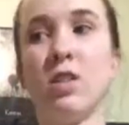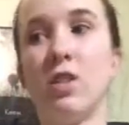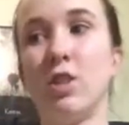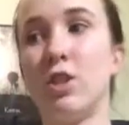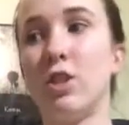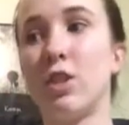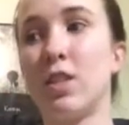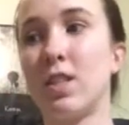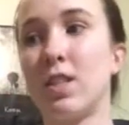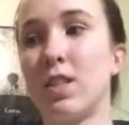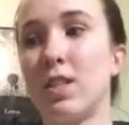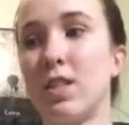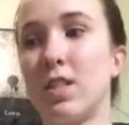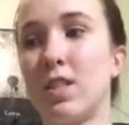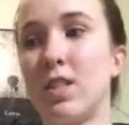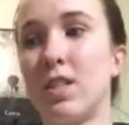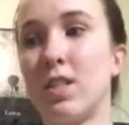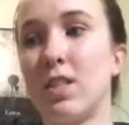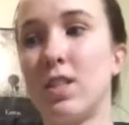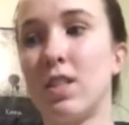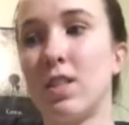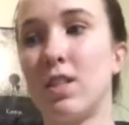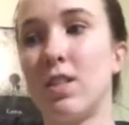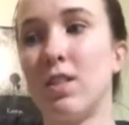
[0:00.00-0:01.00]

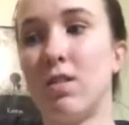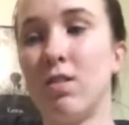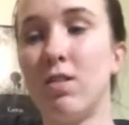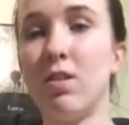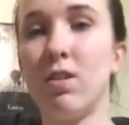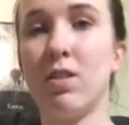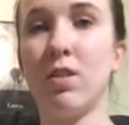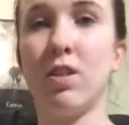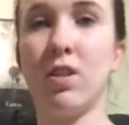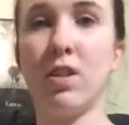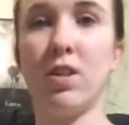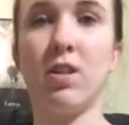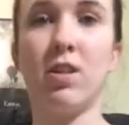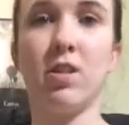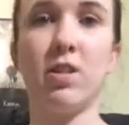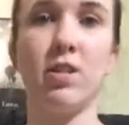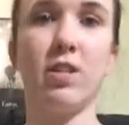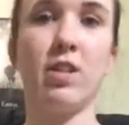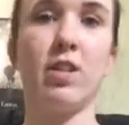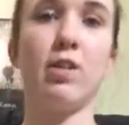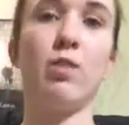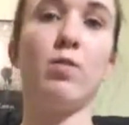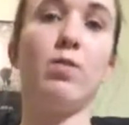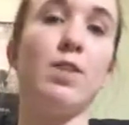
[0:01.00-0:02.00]
just, ugh.
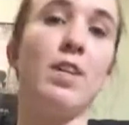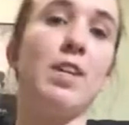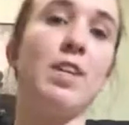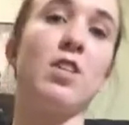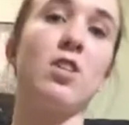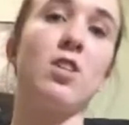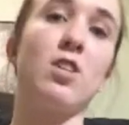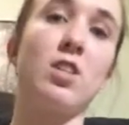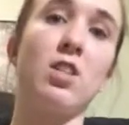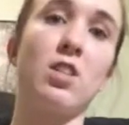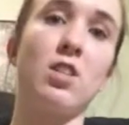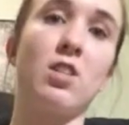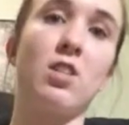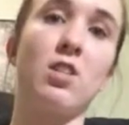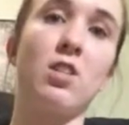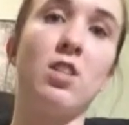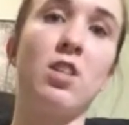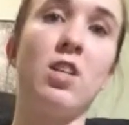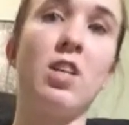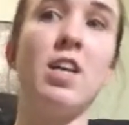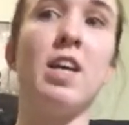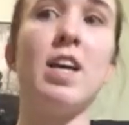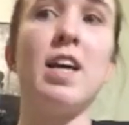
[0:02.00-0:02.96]
I don't like her either.